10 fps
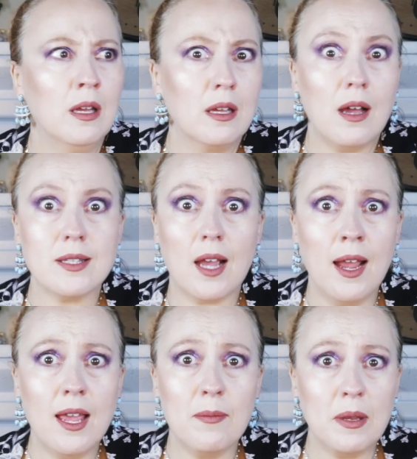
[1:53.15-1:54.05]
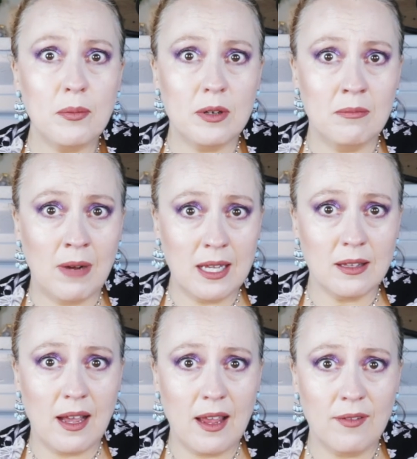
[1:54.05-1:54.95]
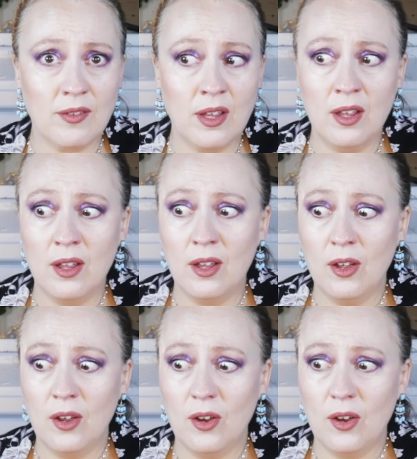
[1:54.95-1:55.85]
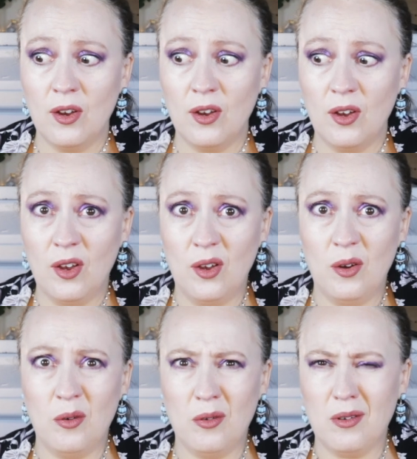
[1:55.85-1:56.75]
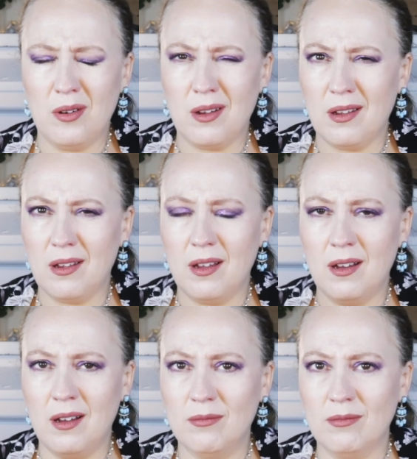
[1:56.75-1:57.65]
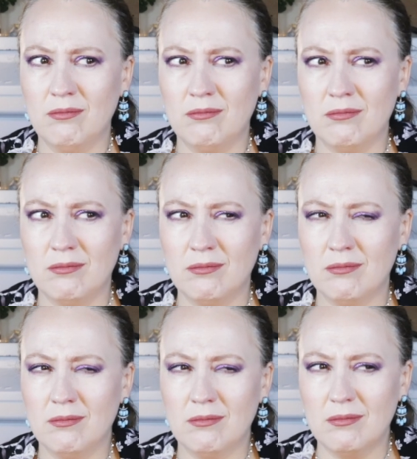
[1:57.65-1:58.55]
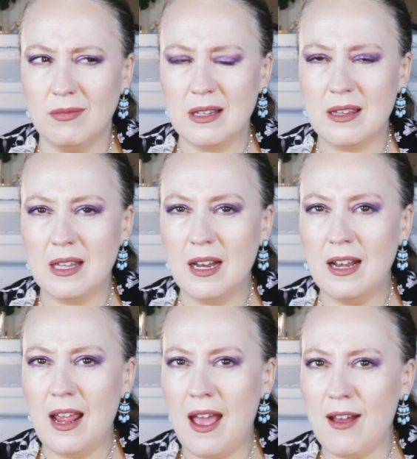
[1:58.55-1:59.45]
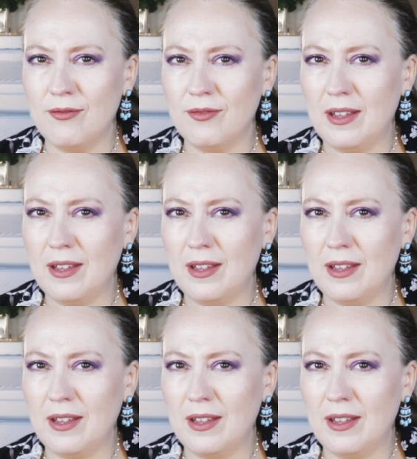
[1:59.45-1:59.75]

Guys, I had people in my life who, okay, um, but they, they didn't have